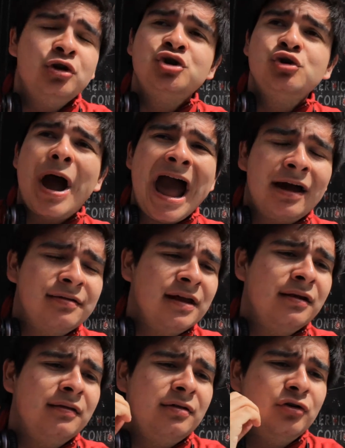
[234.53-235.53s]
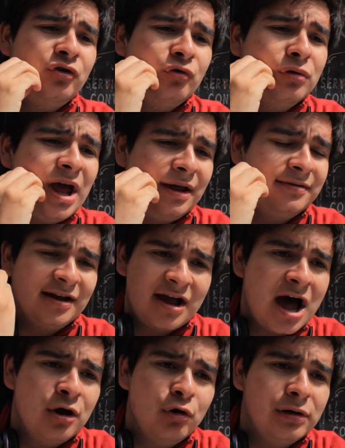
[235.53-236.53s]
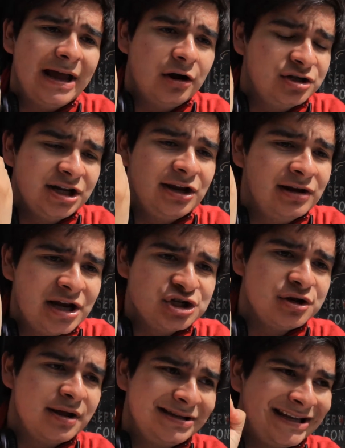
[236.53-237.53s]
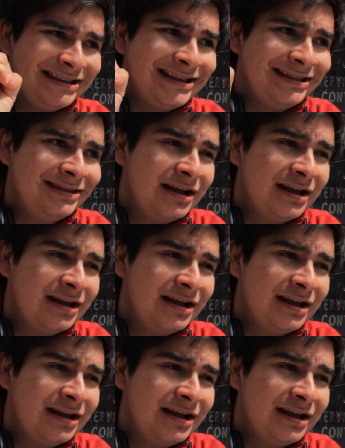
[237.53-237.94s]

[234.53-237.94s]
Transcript: you do accents, you do like staccato, like articulations, like that.